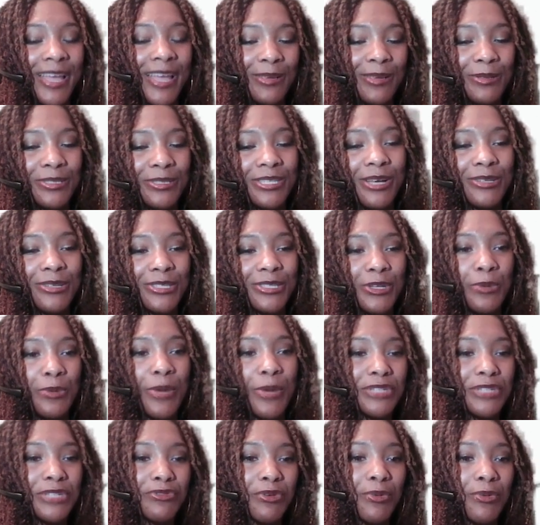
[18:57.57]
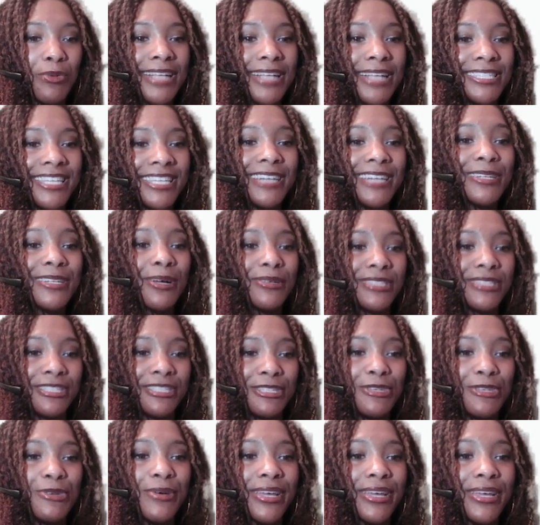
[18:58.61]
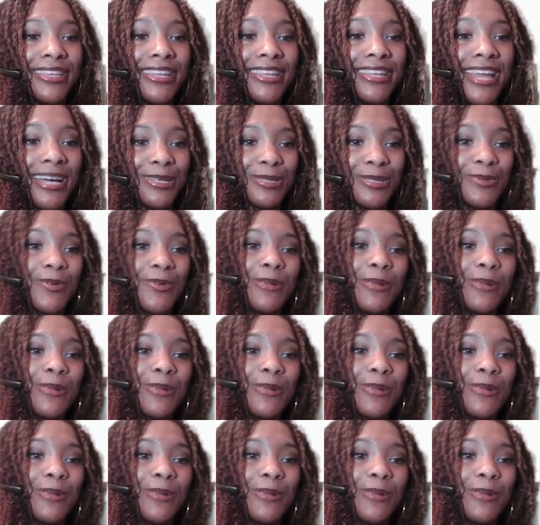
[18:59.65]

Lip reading: Thank you so much for watching, and I'll see you in the next one.